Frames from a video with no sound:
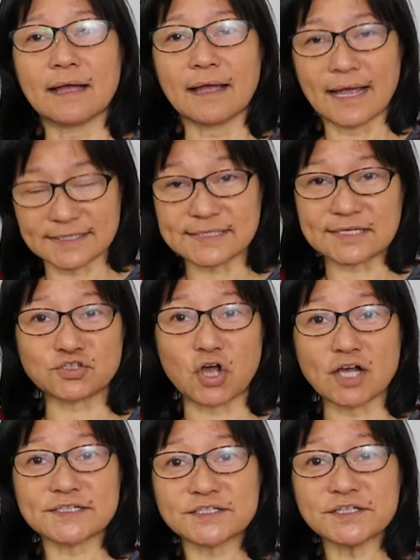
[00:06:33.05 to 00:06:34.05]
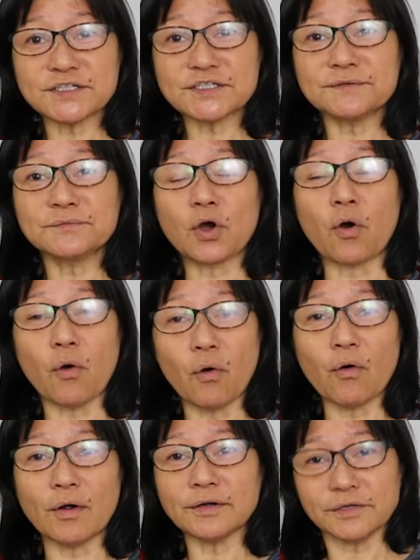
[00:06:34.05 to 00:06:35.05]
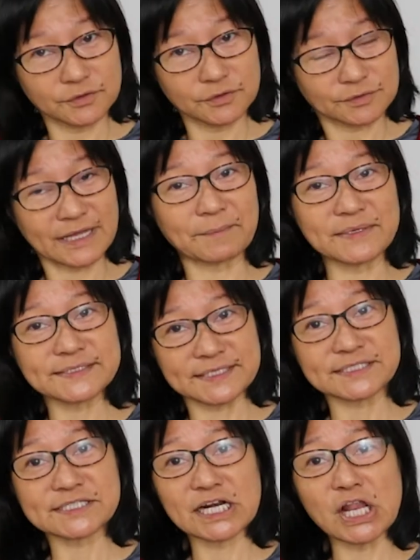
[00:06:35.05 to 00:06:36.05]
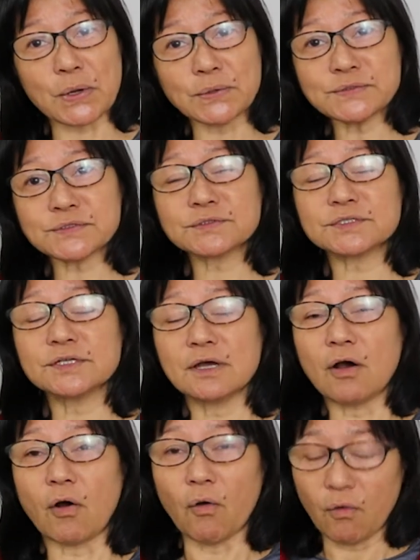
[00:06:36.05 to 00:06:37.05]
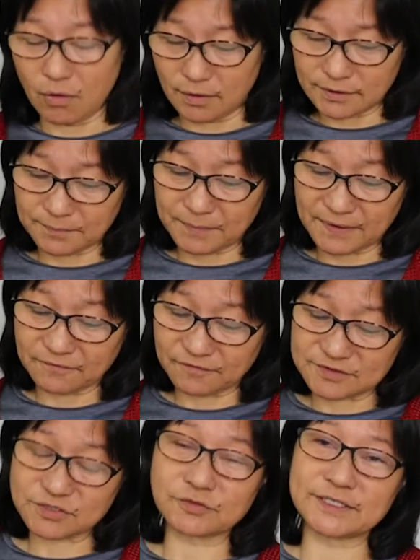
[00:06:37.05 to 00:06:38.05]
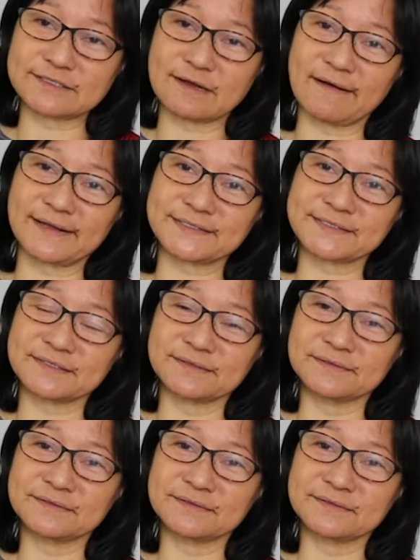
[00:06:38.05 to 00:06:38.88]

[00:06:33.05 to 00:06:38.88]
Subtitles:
has exhausted, or that means it's closed, or the beneficiary dies.